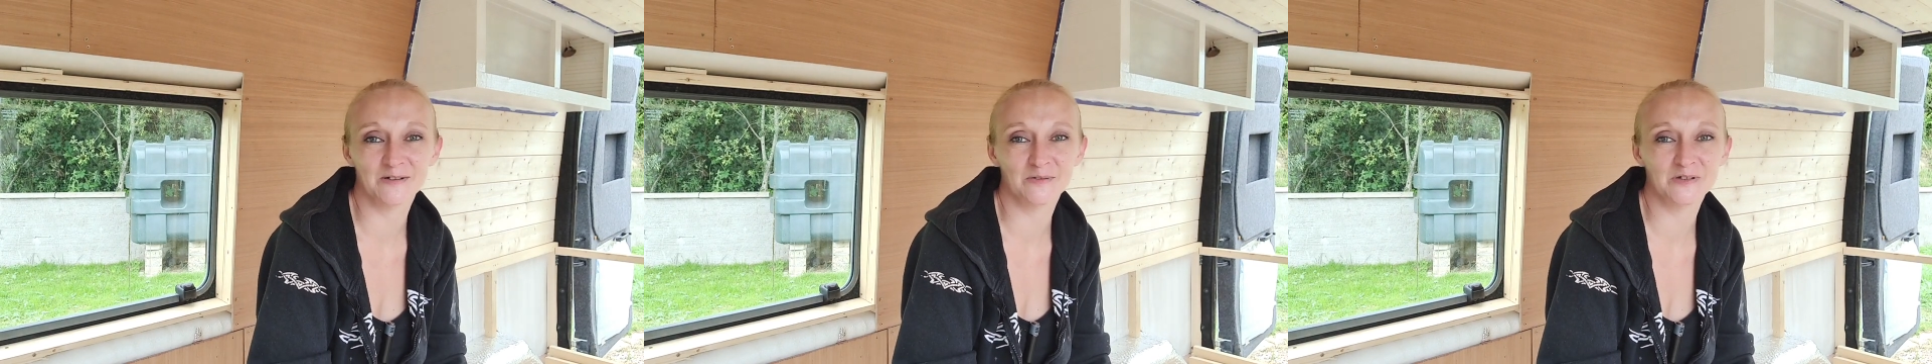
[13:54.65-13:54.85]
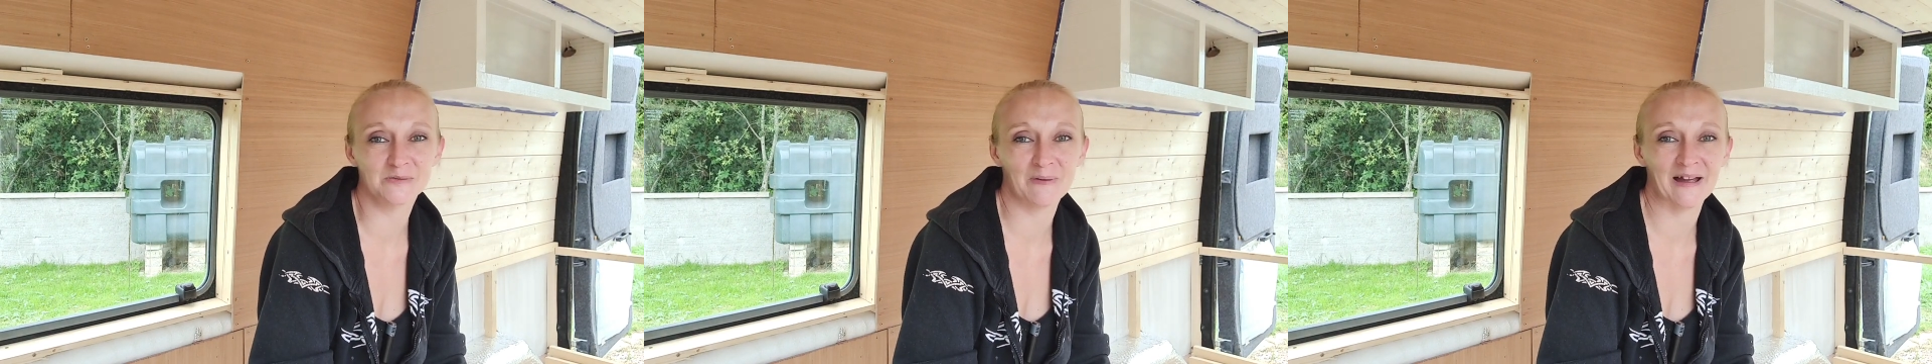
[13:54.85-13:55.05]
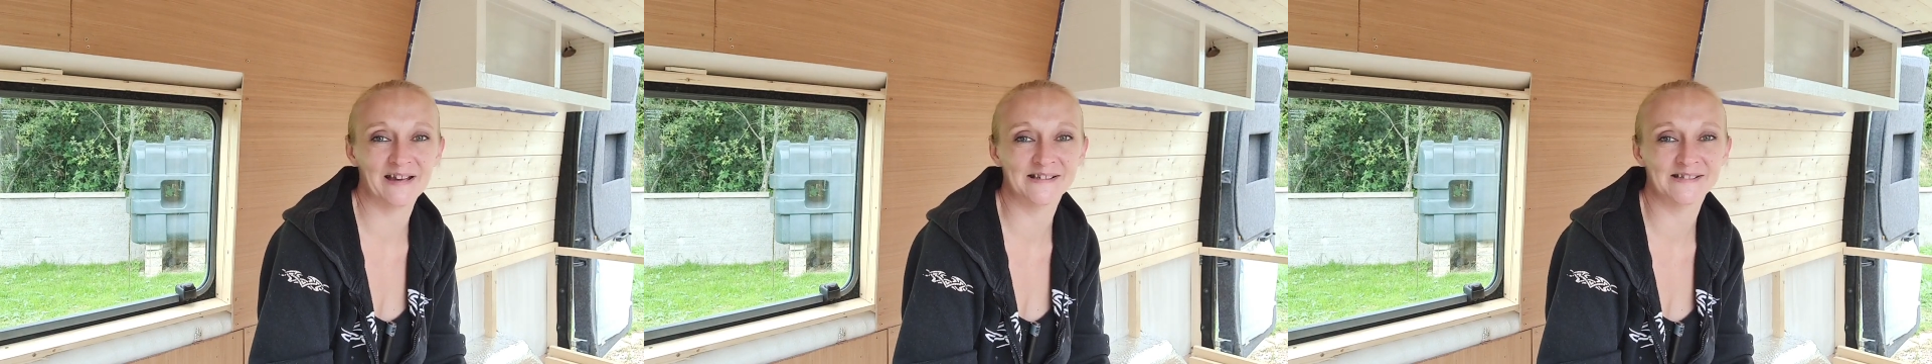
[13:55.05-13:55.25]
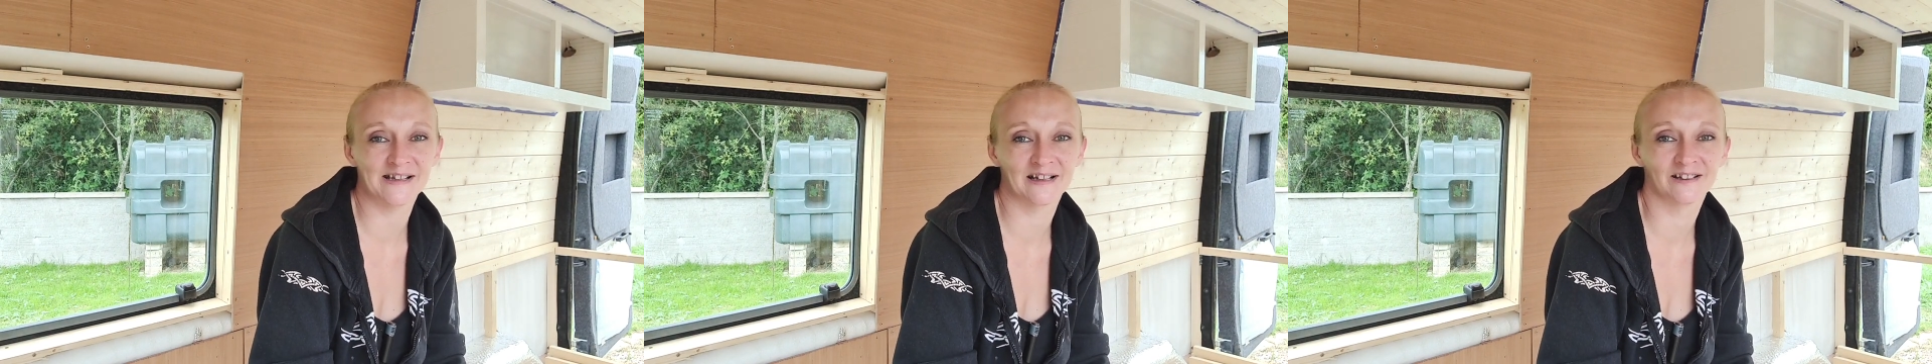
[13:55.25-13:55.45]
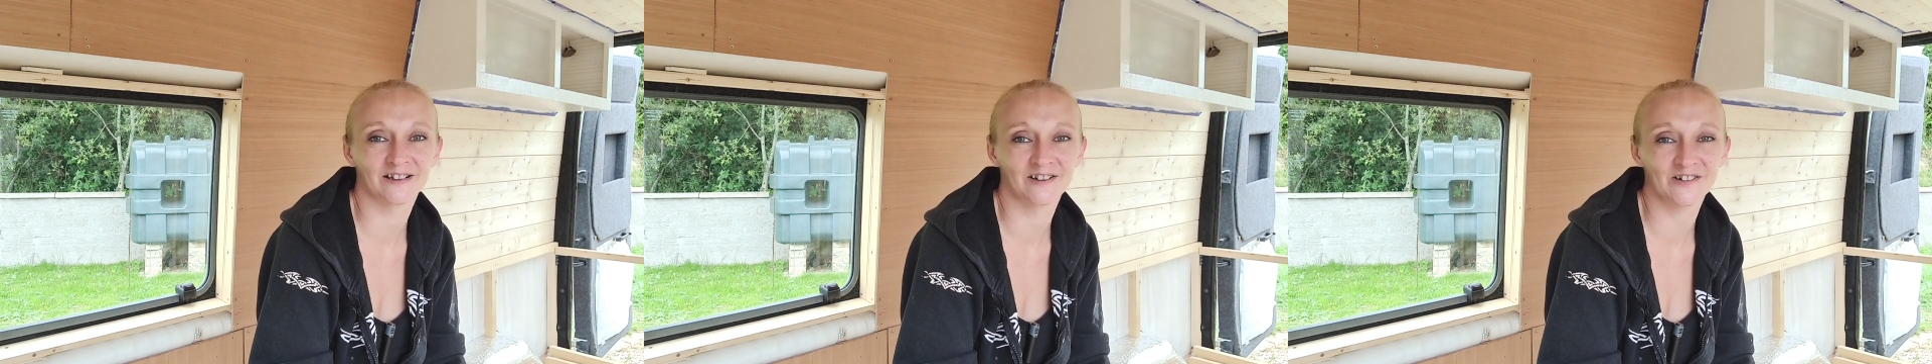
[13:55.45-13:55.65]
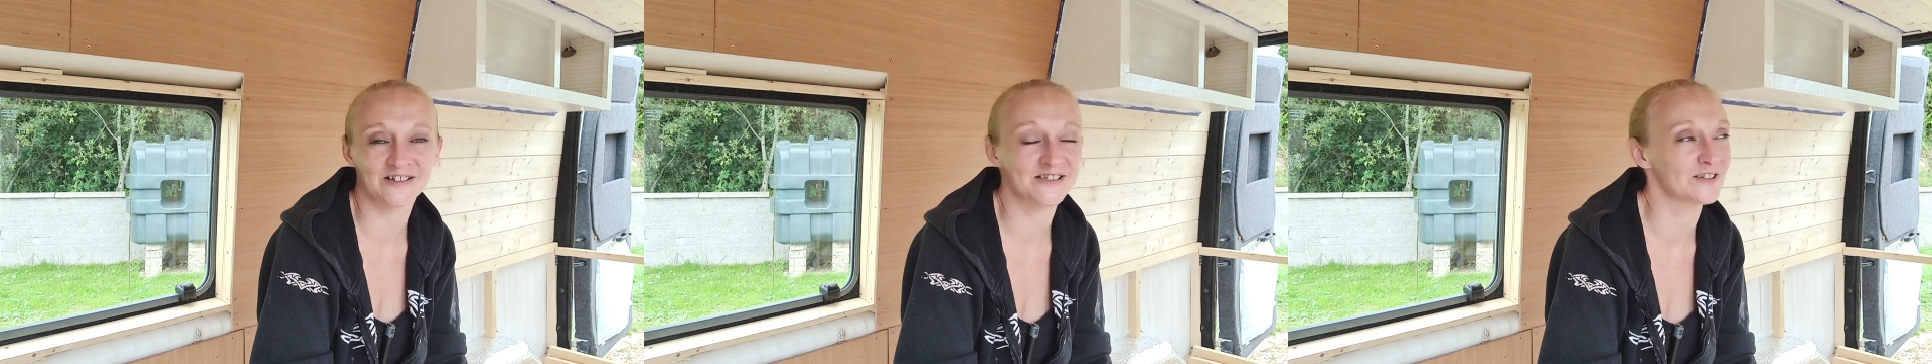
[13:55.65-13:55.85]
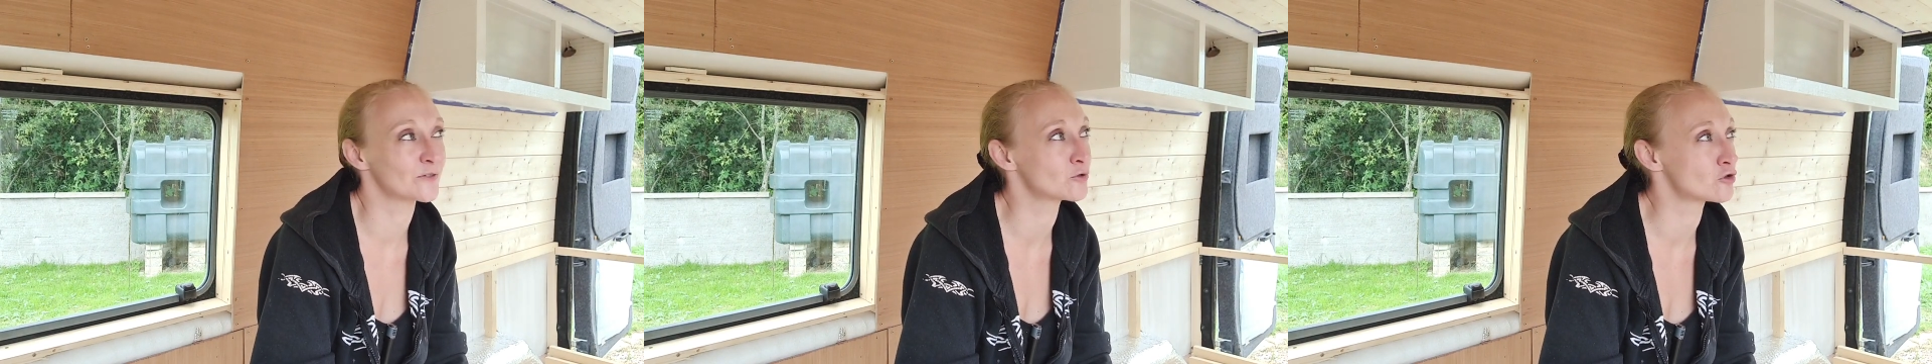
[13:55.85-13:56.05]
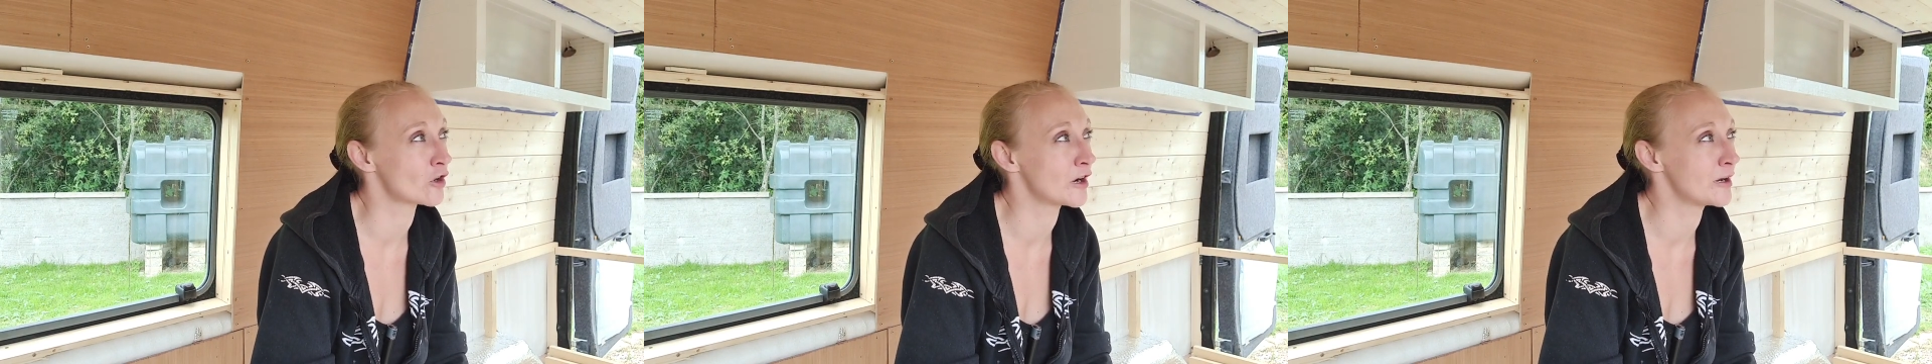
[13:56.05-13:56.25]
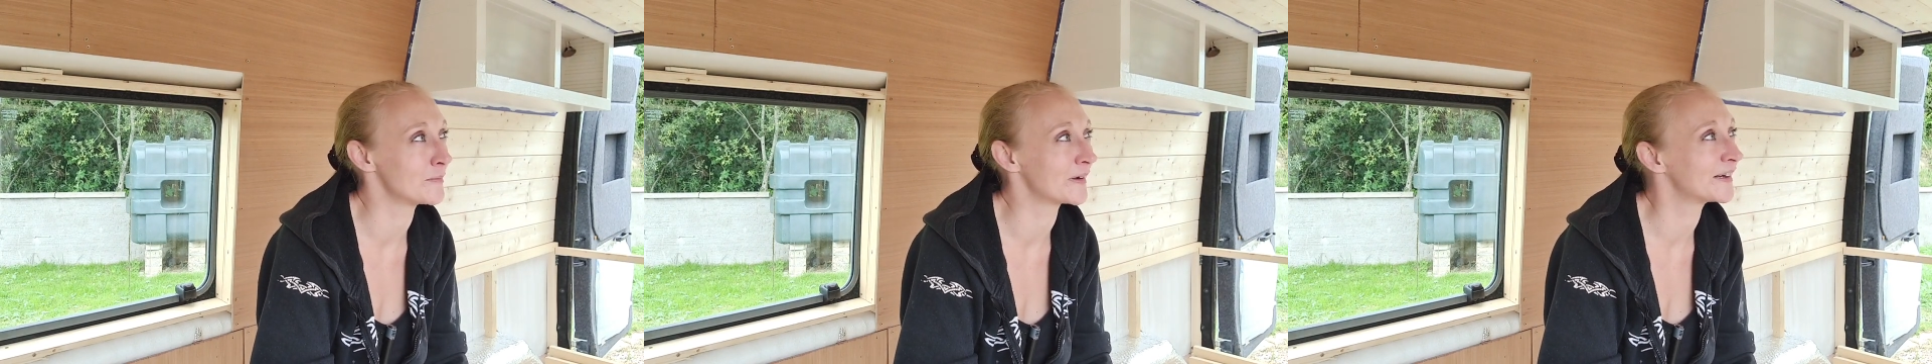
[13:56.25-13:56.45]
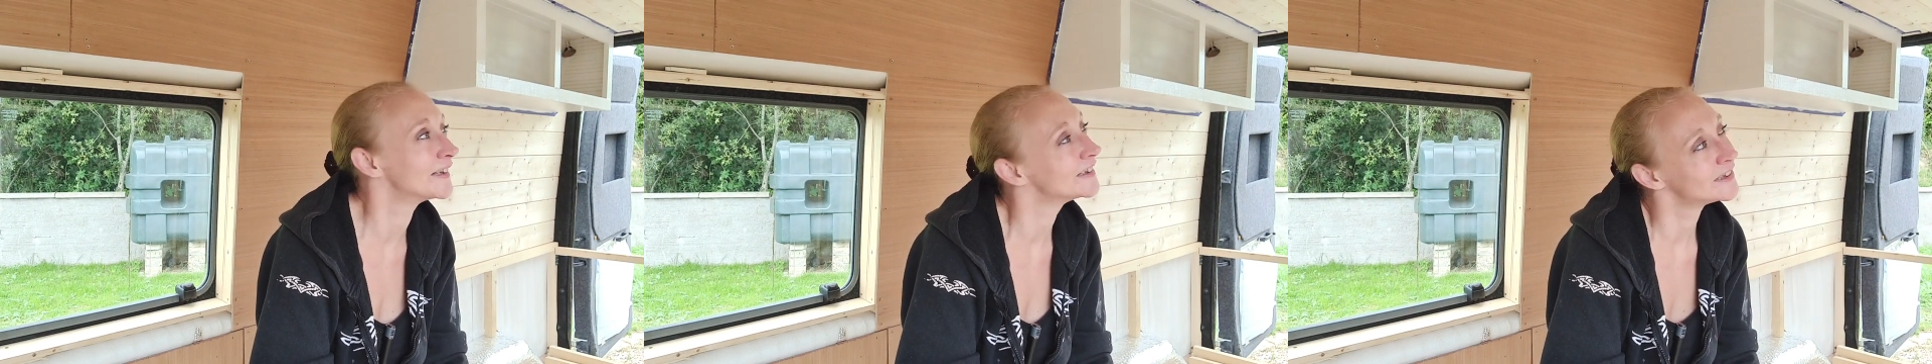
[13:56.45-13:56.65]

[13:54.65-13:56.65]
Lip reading: space and a nice little dream, and